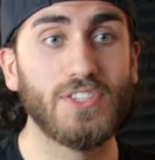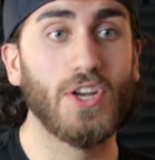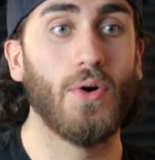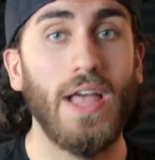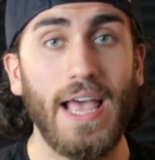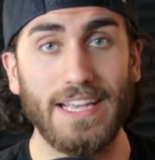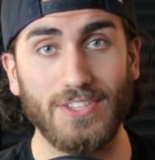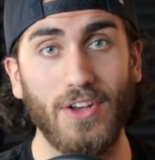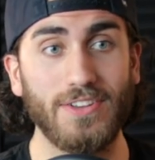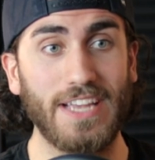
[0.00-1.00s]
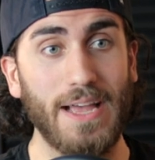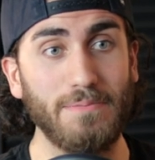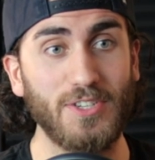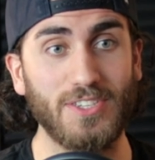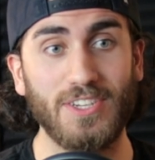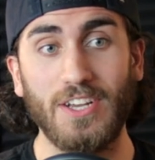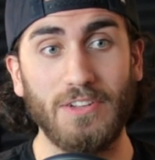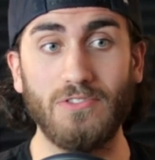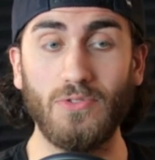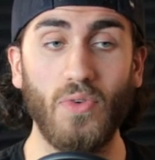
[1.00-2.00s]
So as long as I'm just
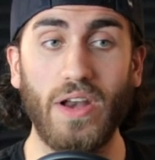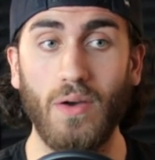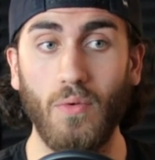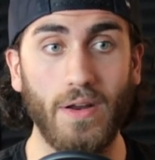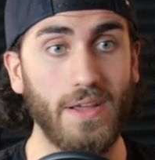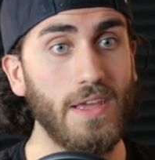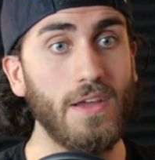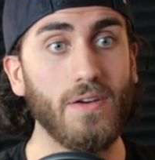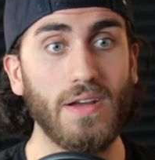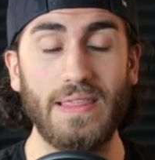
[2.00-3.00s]
doing what I want here,